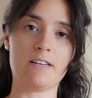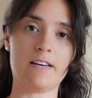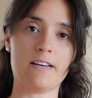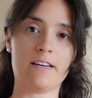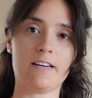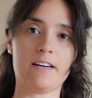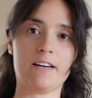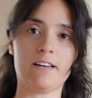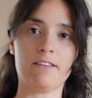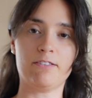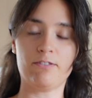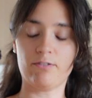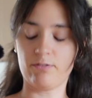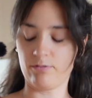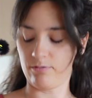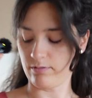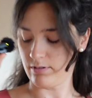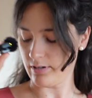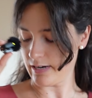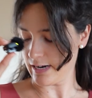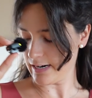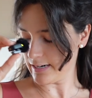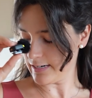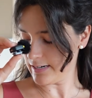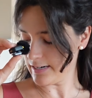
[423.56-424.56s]
I cut through the
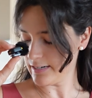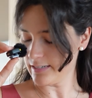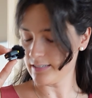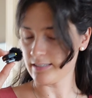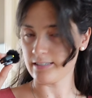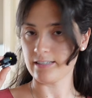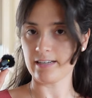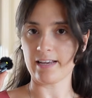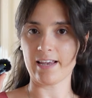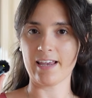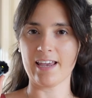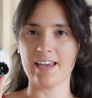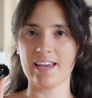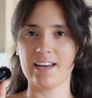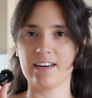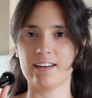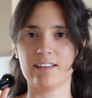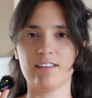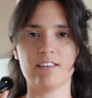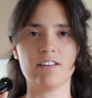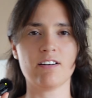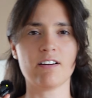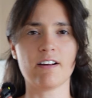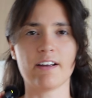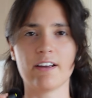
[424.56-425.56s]
necklines, and
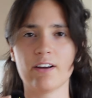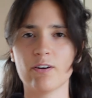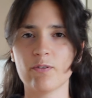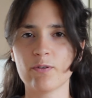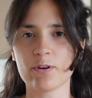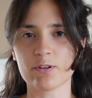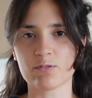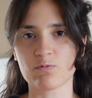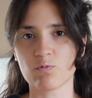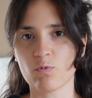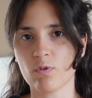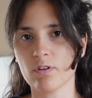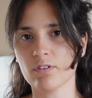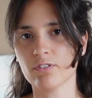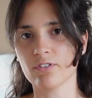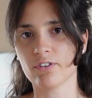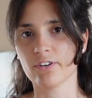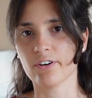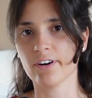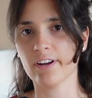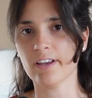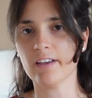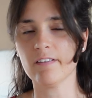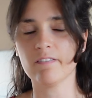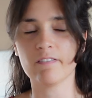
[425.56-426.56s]
here I always
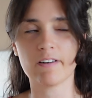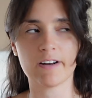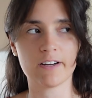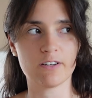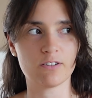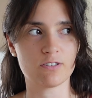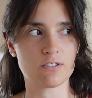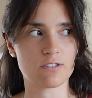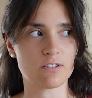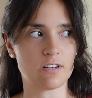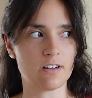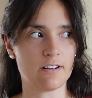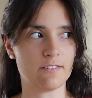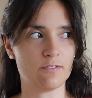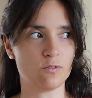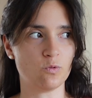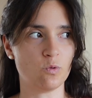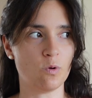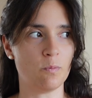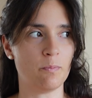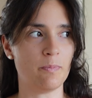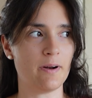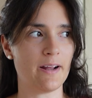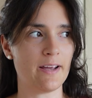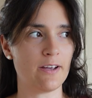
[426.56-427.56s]
wonder if I also have to
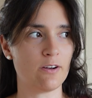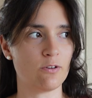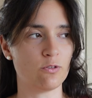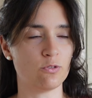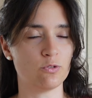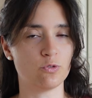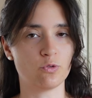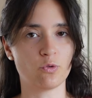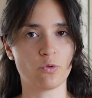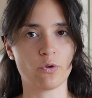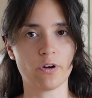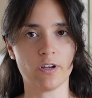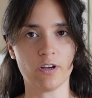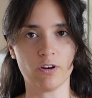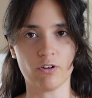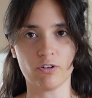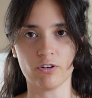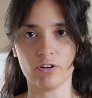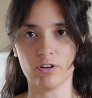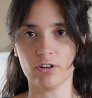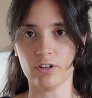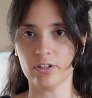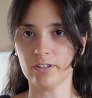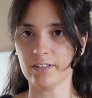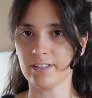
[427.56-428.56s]
apply contouring or
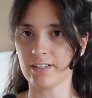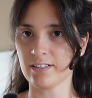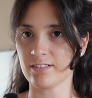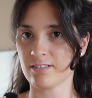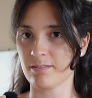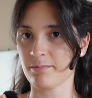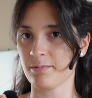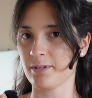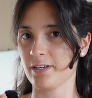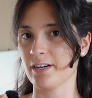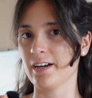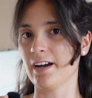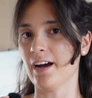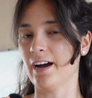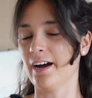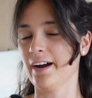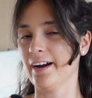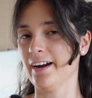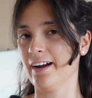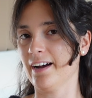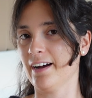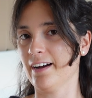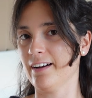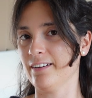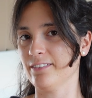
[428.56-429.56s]
not. That's something I
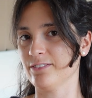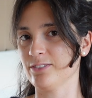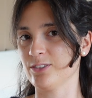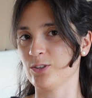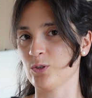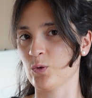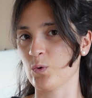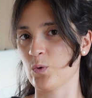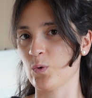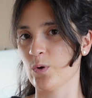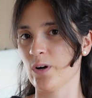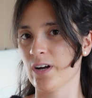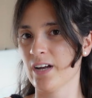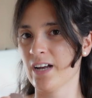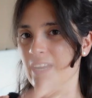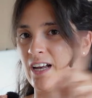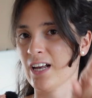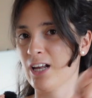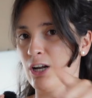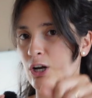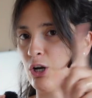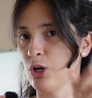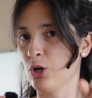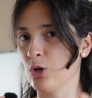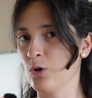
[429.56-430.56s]
have to
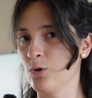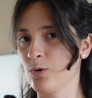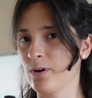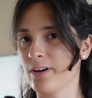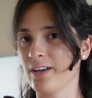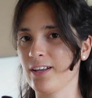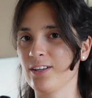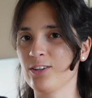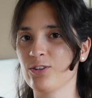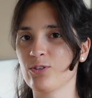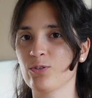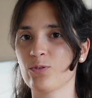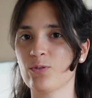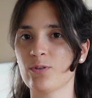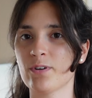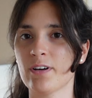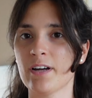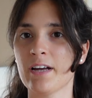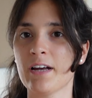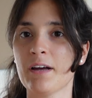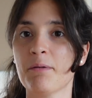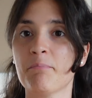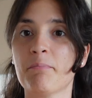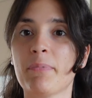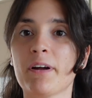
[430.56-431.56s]
look into,
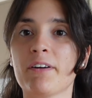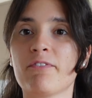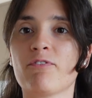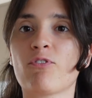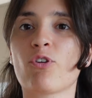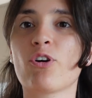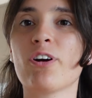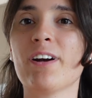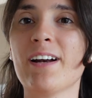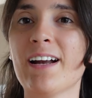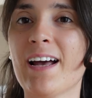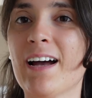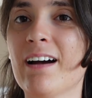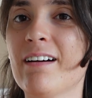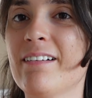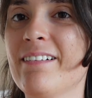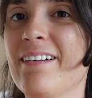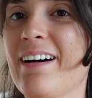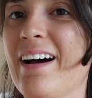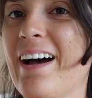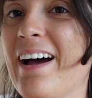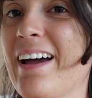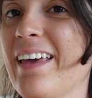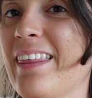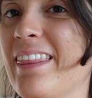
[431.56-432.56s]
but for
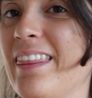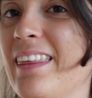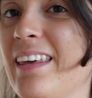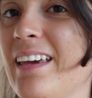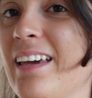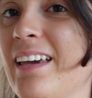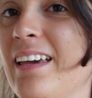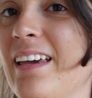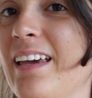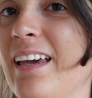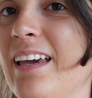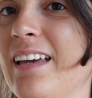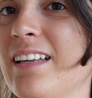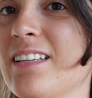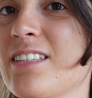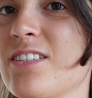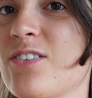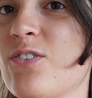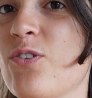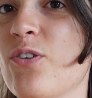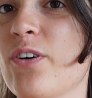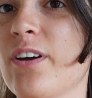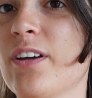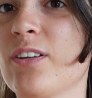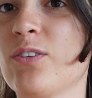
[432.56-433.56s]
now I think it's
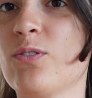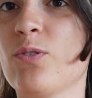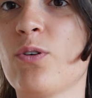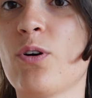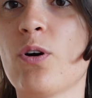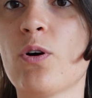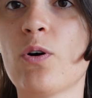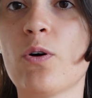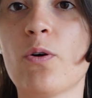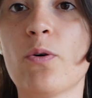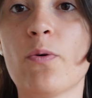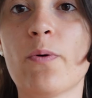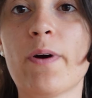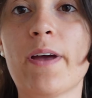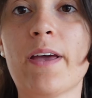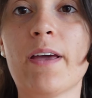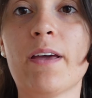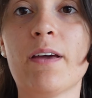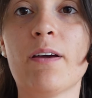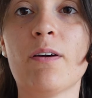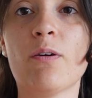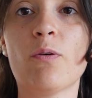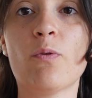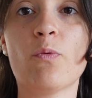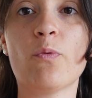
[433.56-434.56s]
going to go
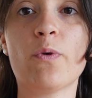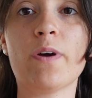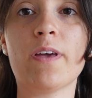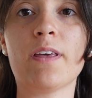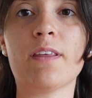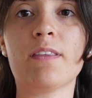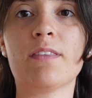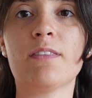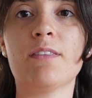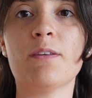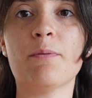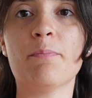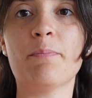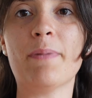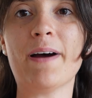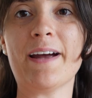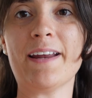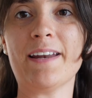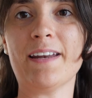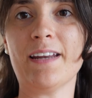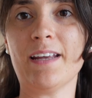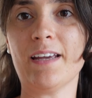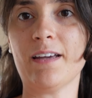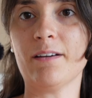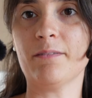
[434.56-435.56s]
away with the
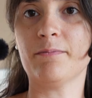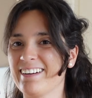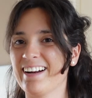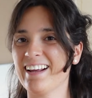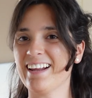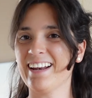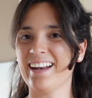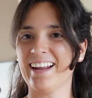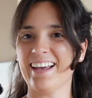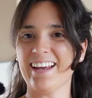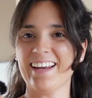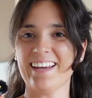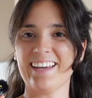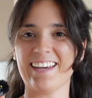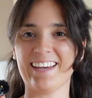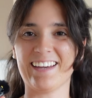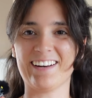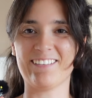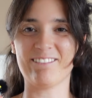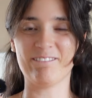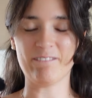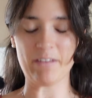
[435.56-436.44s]
binding. But I like it.